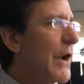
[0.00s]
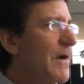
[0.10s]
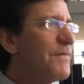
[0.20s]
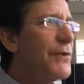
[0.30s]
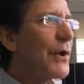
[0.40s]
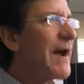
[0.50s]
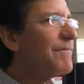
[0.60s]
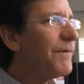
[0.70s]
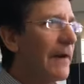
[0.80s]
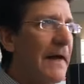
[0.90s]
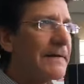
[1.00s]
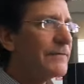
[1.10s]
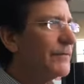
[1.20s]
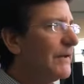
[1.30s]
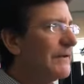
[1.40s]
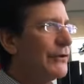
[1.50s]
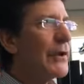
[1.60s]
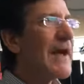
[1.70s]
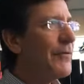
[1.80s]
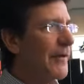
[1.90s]
If you got flood, you
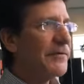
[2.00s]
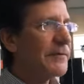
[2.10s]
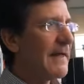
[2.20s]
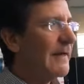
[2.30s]
got risk,